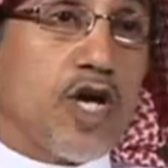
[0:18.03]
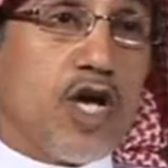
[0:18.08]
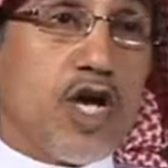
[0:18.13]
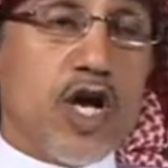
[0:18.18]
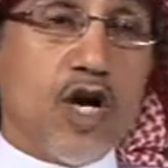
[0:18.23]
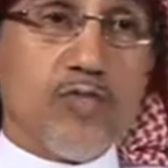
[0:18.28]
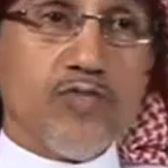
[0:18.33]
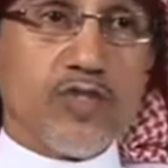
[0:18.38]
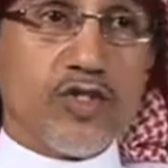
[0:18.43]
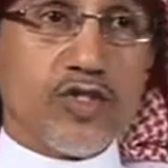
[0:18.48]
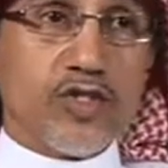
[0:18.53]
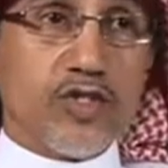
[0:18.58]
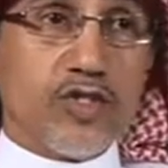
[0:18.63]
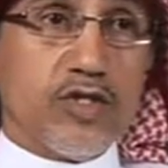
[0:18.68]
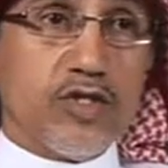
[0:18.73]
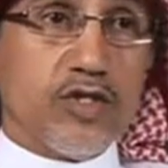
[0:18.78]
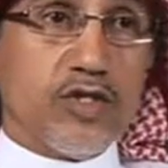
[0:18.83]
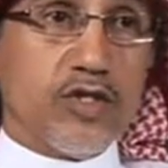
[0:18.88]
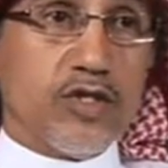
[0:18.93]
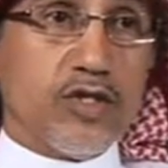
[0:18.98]
comes
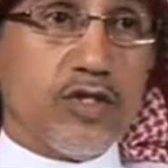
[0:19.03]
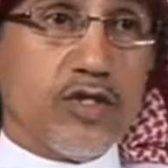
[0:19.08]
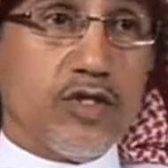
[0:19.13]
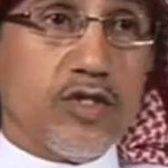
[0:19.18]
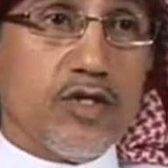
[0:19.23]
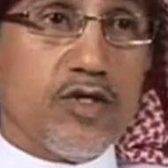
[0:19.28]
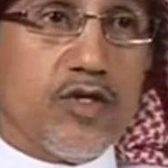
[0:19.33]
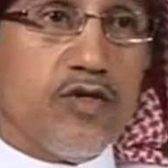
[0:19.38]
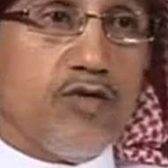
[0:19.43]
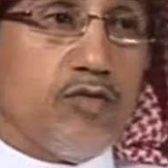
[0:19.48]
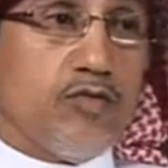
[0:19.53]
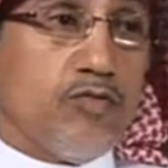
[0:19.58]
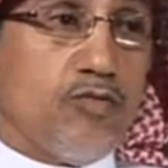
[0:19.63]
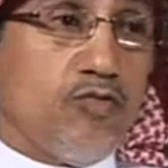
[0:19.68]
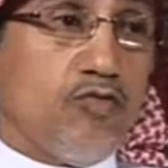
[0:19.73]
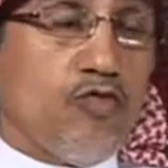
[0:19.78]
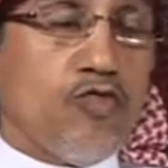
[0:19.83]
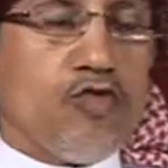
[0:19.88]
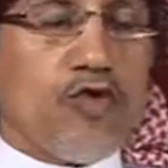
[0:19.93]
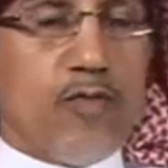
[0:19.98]

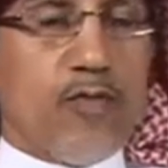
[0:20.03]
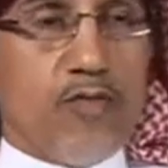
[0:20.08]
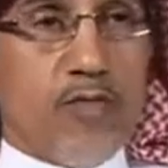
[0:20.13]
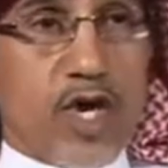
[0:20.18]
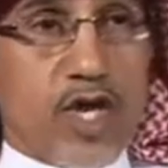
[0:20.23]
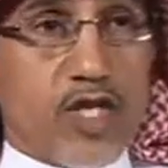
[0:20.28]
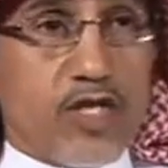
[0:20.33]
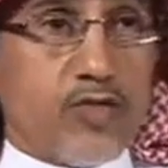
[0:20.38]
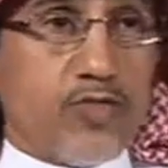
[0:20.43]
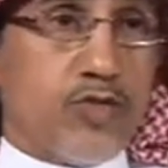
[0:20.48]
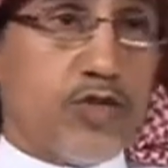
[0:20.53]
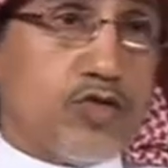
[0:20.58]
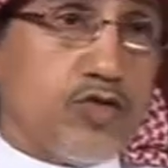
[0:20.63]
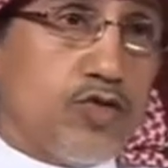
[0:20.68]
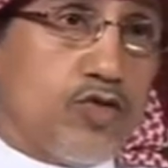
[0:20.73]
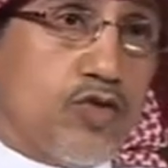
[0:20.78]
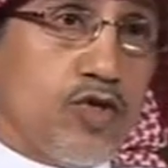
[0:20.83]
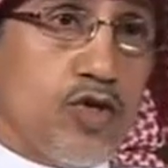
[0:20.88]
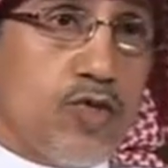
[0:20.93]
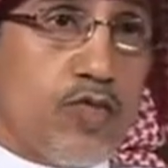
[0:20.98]
from
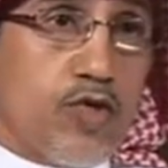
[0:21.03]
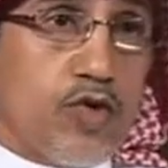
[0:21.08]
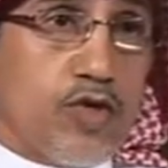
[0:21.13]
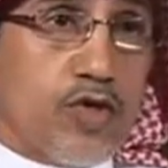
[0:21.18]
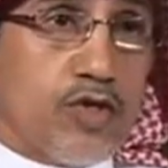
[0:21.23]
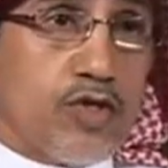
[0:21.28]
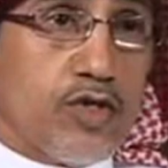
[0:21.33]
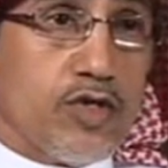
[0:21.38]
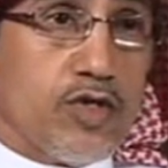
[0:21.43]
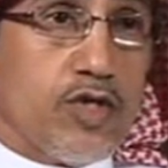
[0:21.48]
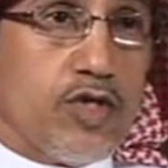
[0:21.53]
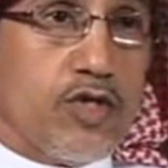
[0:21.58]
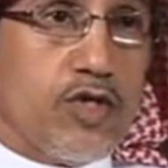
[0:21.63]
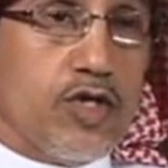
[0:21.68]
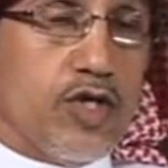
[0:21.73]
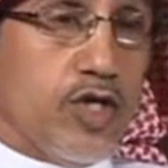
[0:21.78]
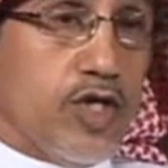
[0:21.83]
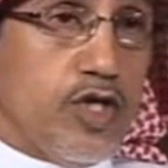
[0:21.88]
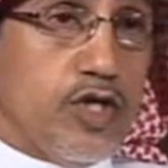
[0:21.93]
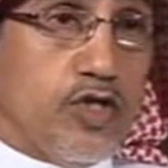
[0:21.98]
management to the board
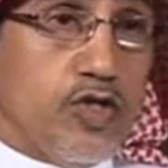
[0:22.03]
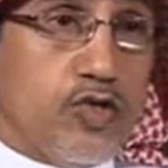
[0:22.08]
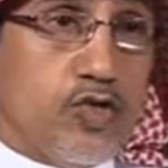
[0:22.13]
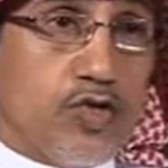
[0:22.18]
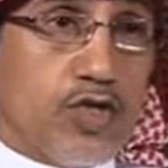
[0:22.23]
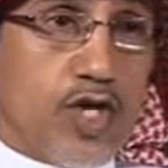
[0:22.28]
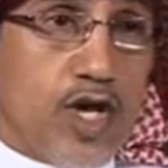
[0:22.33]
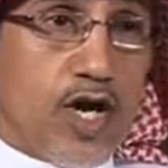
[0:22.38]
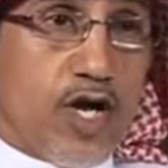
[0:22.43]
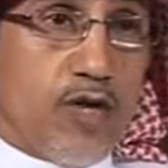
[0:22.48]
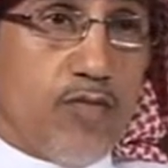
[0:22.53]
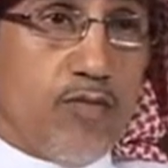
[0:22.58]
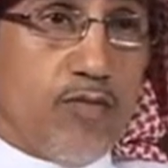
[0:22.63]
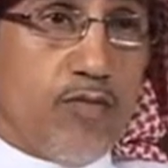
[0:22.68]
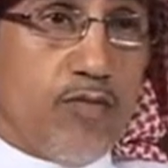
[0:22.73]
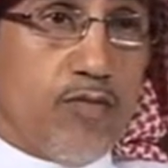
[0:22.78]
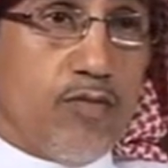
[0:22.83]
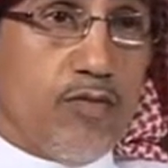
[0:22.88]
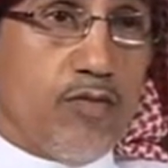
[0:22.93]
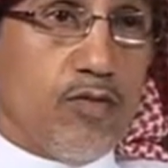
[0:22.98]
in due time,
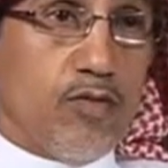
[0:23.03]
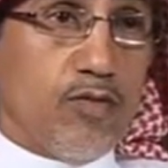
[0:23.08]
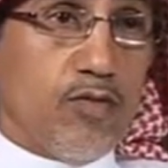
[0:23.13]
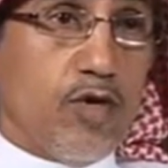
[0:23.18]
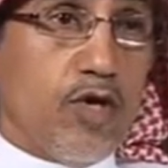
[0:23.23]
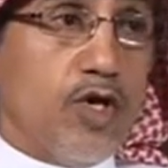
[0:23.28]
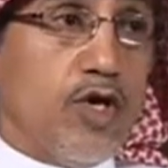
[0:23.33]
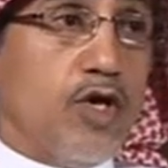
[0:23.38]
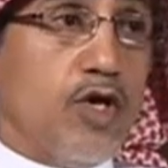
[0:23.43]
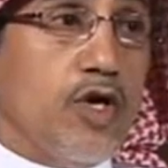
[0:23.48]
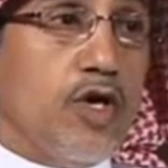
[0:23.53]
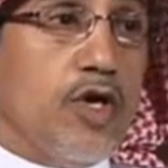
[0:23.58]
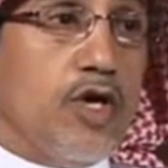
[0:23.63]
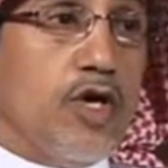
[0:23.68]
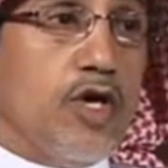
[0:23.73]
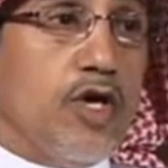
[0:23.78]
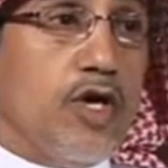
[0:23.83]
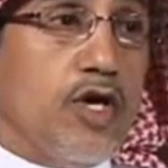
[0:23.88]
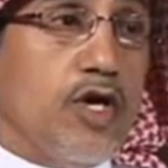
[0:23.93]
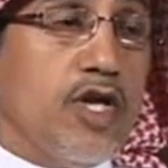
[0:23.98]

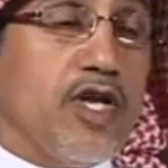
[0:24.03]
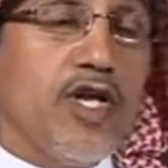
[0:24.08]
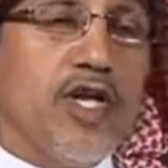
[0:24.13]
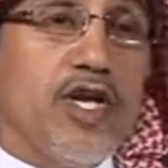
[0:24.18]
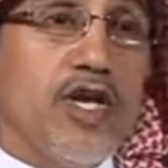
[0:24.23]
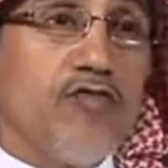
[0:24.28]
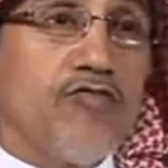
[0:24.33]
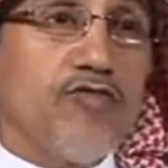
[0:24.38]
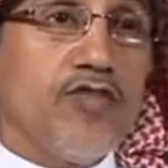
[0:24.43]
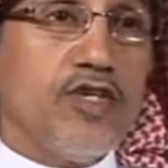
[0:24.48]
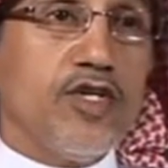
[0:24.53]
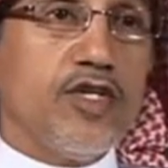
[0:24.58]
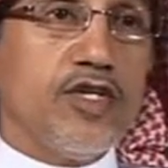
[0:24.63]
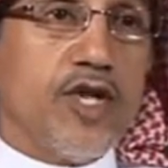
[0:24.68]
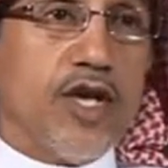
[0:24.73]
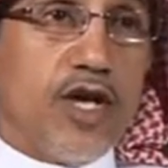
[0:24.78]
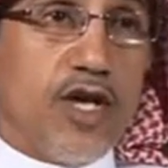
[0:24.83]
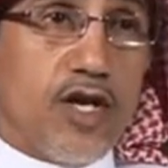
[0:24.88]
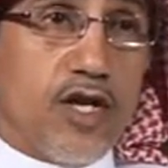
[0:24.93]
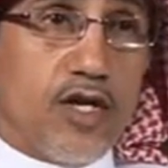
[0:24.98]
in enough
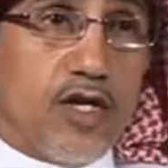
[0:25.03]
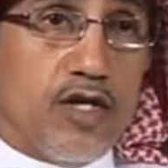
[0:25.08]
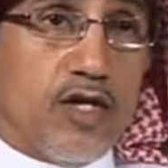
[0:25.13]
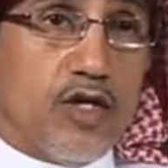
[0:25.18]
detail